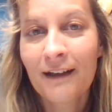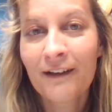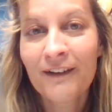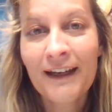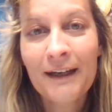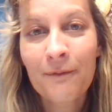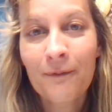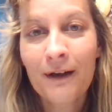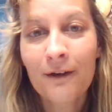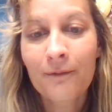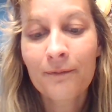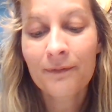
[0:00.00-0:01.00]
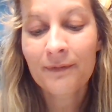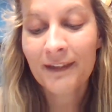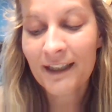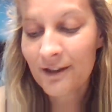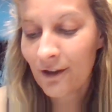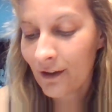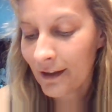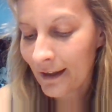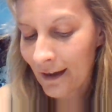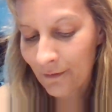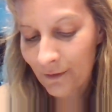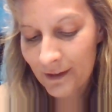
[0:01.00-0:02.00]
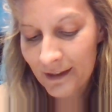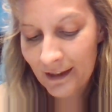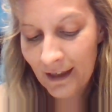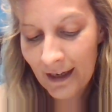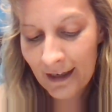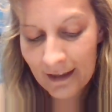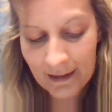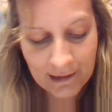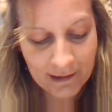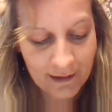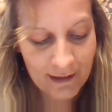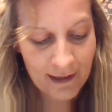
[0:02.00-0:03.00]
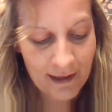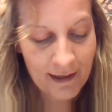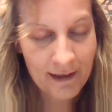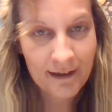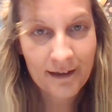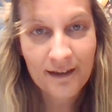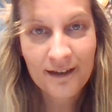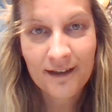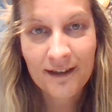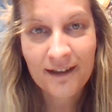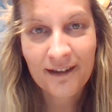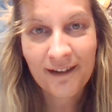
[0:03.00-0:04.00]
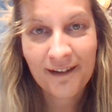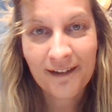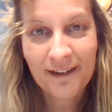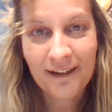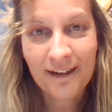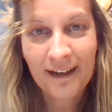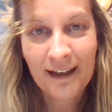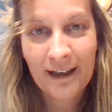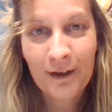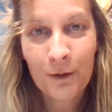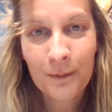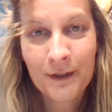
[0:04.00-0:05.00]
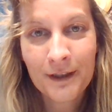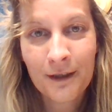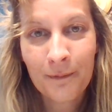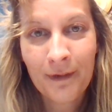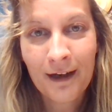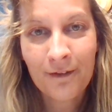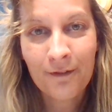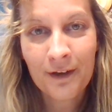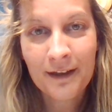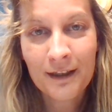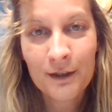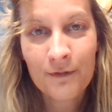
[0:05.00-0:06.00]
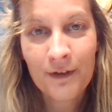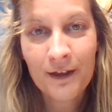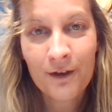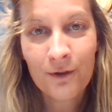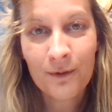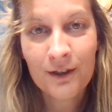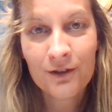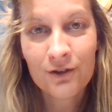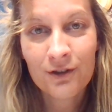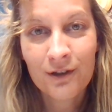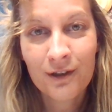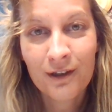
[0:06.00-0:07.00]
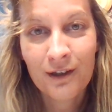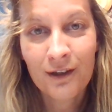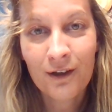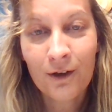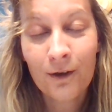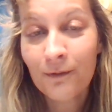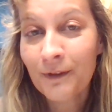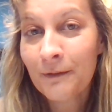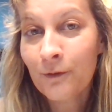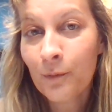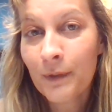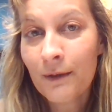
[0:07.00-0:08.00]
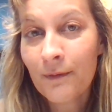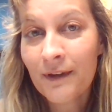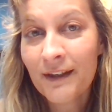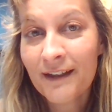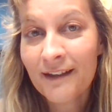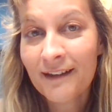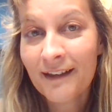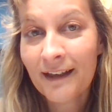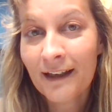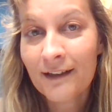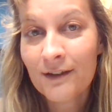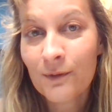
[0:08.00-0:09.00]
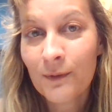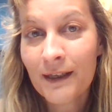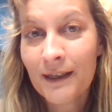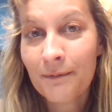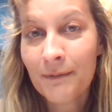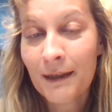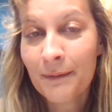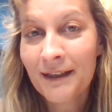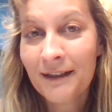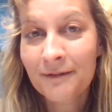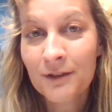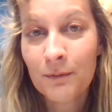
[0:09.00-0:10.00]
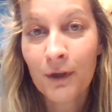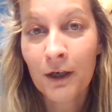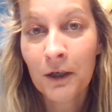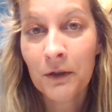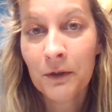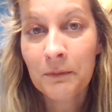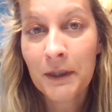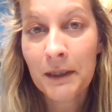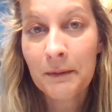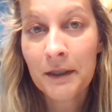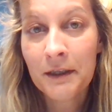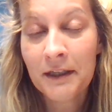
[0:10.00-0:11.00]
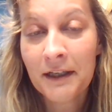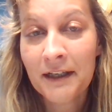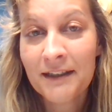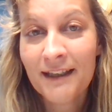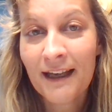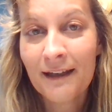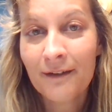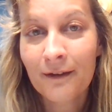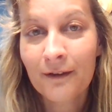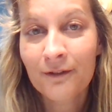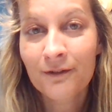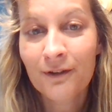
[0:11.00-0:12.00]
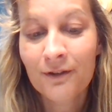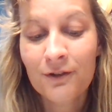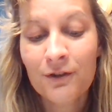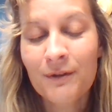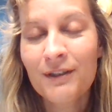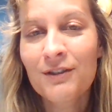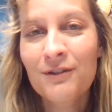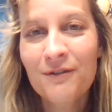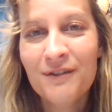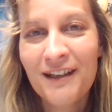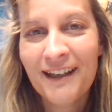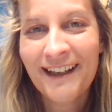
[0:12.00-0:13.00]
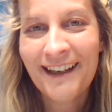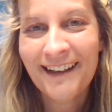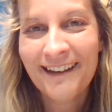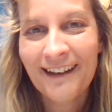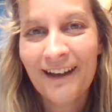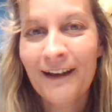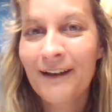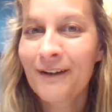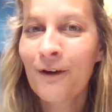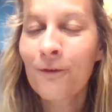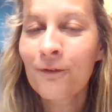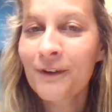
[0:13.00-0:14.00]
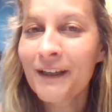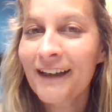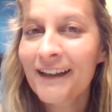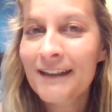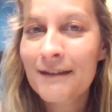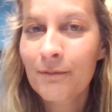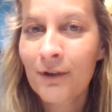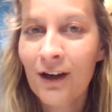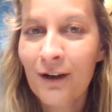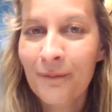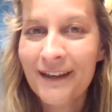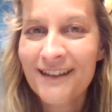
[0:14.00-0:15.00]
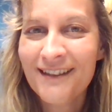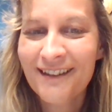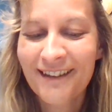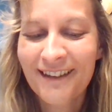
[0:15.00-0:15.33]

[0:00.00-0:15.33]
Okay, well, that's all I got for today, and I hope you come back for the next video, which hopefully will be within the next week. Maybe tomorrow, maybe the next day. I'll do it as soon as I can. And hopefully I get some comments.